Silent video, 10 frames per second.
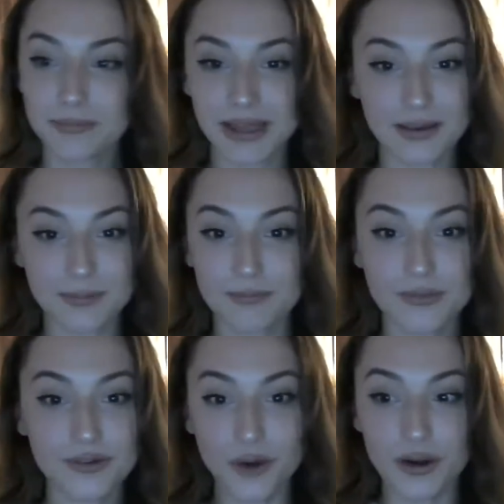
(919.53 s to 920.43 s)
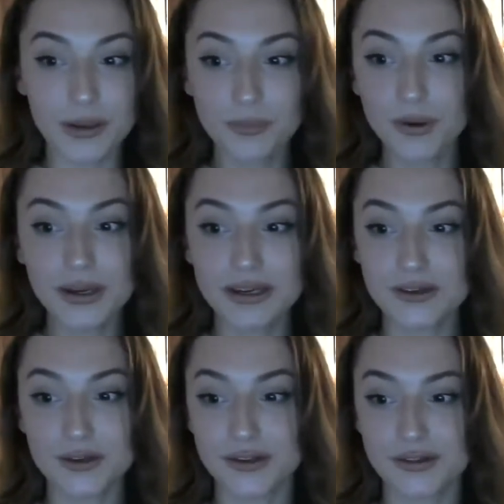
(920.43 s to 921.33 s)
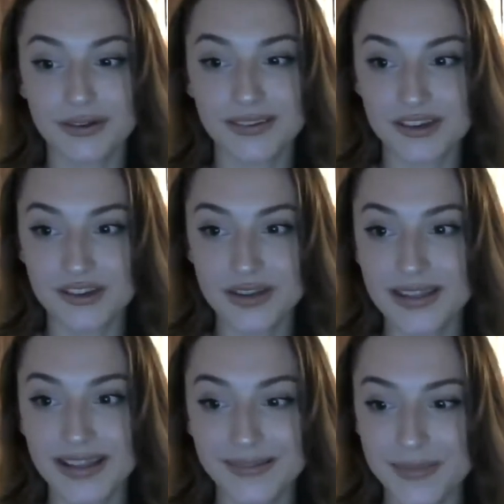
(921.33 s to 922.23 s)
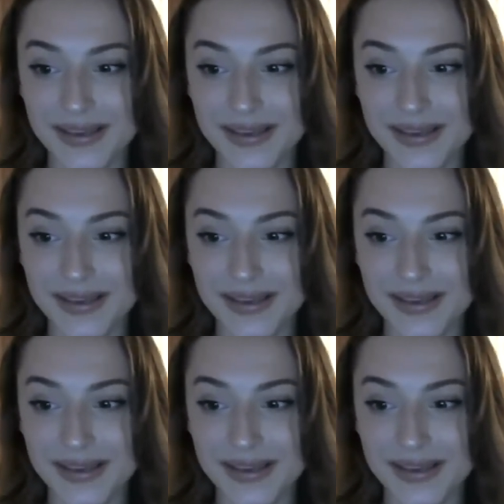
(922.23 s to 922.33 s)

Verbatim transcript: like starting point in your transition. That's